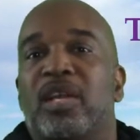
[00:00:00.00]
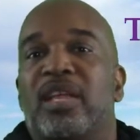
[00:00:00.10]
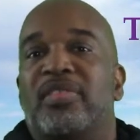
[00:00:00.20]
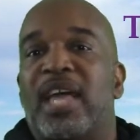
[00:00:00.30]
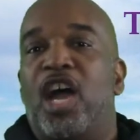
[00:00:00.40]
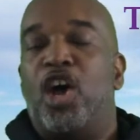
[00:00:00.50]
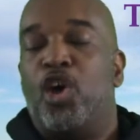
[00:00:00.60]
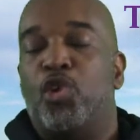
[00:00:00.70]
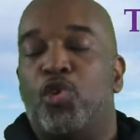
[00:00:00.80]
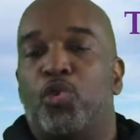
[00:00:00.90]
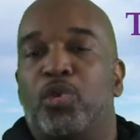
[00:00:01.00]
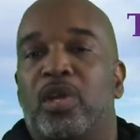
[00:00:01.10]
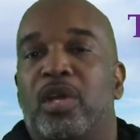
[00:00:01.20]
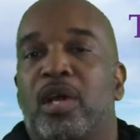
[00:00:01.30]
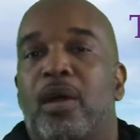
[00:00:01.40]
that
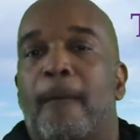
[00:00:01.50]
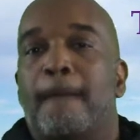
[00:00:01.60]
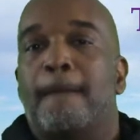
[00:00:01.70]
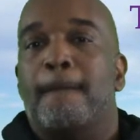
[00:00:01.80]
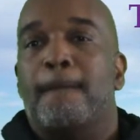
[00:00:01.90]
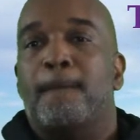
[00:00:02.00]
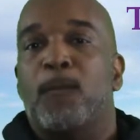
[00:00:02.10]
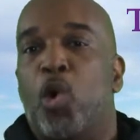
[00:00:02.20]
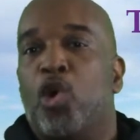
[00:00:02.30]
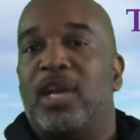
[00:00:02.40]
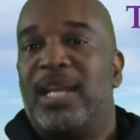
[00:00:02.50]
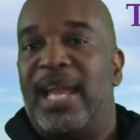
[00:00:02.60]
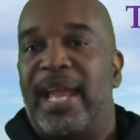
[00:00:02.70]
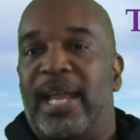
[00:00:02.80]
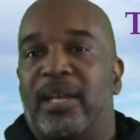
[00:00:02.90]
own more
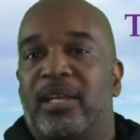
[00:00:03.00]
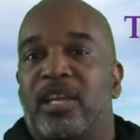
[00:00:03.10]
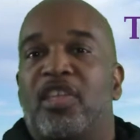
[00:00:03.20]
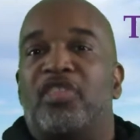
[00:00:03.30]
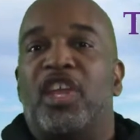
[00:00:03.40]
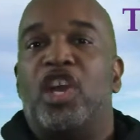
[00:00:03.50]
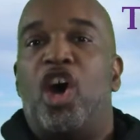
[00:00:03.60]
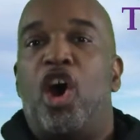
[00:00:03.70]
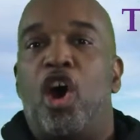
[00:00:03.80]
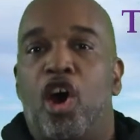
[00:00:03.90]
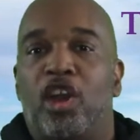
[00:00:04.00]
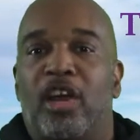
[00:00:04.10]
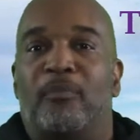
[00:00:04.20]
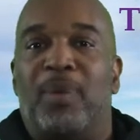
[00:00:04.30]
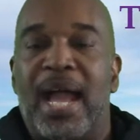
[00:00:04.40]
land than all
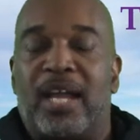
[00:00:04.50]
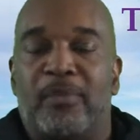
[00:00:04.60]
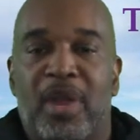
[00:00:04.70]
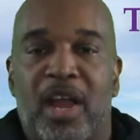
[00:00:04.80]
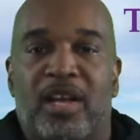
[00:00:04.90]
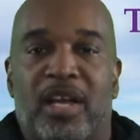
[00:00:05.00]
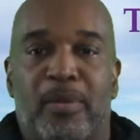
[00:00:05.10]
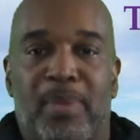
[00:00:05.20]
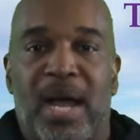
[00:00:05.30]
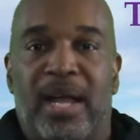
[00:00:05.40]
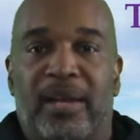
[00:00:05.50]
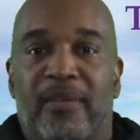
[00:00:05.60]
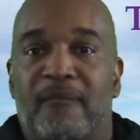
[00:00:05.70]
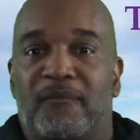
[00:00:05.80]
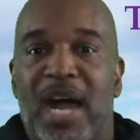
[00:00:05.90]
of black America combined.
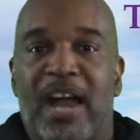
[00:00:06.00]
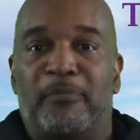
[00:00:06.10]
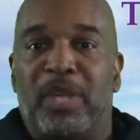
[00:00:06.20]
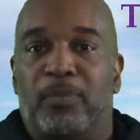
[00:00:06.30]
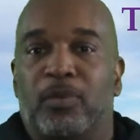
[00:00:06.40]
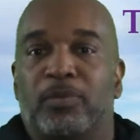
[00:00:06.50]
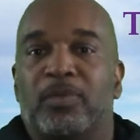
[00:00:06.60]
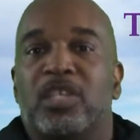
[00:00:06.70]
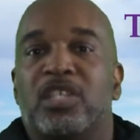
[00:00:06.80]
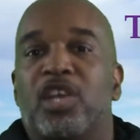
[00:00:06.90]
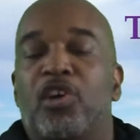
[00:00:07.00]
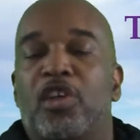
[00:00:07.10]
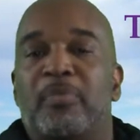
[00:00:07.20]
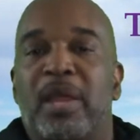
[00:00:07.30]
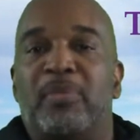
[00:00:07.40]
5 people. So
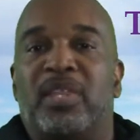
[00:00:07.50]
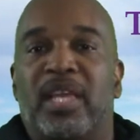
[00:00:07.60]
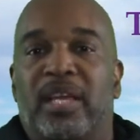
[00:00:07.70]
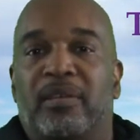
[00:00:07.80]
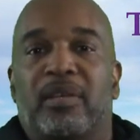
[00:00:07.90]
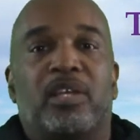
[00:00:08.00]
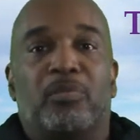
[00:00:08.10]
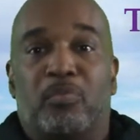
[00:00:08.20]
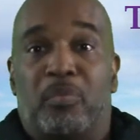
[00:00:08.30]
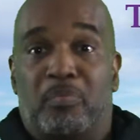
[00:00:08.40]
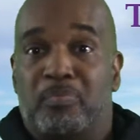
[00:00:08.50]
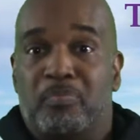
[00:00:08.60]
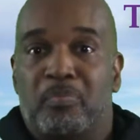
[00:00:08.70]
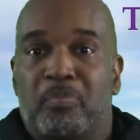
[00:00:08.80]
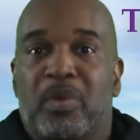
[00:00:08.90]
it made me think,
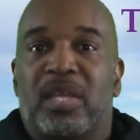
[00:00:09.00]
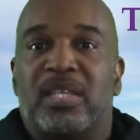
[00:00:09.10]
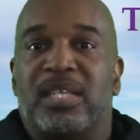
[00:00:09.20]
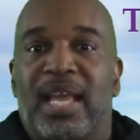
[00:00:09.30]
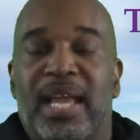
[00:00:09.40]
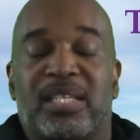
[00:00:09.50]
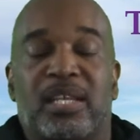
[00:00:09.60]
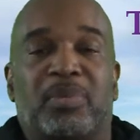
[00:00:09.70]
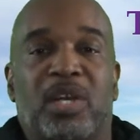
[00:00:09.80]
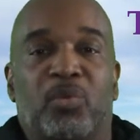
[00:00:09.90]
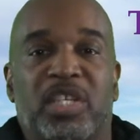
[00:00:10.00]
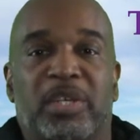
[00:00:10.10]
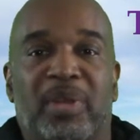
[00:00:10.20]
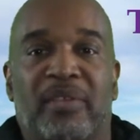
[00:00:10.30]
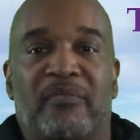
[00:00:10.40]
is land something that we
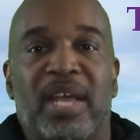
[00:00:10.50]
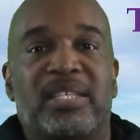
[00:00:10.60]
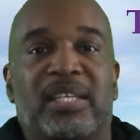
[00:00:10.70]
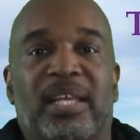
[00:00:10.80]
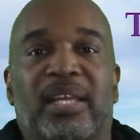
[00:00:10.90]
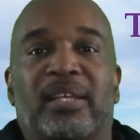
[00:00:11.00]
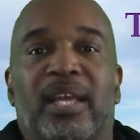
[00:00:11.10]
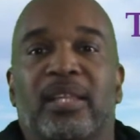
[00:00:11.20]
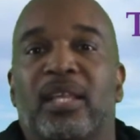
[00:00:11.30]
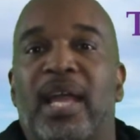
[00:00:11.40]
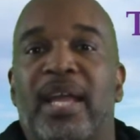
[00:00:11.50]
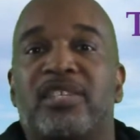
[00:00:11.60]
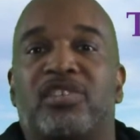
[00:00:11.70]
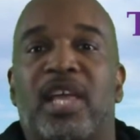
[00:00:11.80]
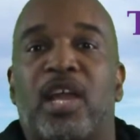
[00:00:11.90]
should be investing in? And the
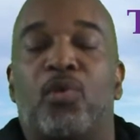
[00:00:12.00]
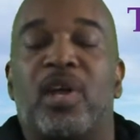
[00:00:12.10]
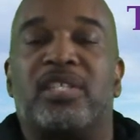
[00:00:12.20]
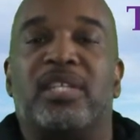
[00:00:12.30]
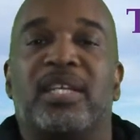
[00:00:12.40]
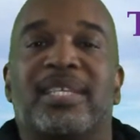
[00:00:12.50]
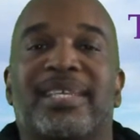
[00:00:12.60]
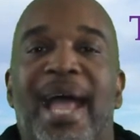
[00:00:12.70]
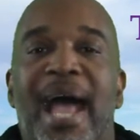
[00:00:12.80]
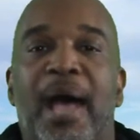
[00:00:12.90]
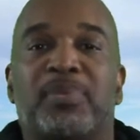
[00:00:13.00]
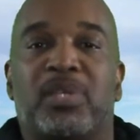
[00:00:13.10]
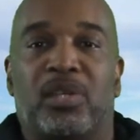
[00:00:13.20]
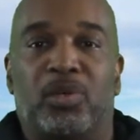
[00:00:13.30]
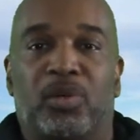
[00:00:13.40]
answer to that question is
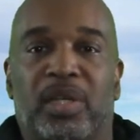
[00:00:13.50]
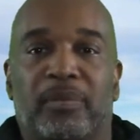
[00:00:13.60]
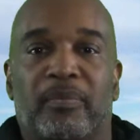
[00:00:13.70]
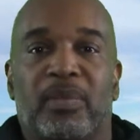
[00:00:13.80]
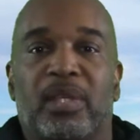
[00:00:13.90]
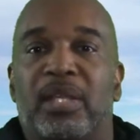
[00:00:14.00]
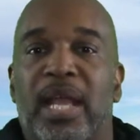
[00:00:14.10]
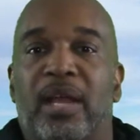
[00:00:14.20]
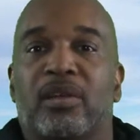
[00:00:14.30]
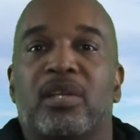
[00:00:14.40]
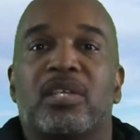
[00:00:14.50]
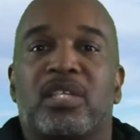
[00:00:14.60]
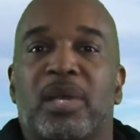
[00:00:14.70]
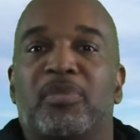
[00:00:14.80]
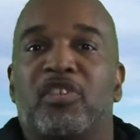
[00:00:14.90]
absolutely. Now,
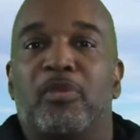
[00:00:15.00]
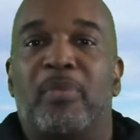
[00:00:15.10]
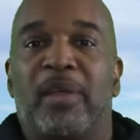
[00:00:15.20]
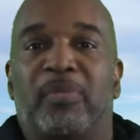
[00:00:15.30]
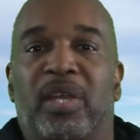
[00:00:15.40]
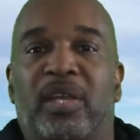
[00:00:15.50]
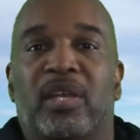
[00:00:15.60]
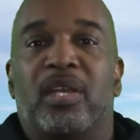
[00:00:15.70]
some of you may be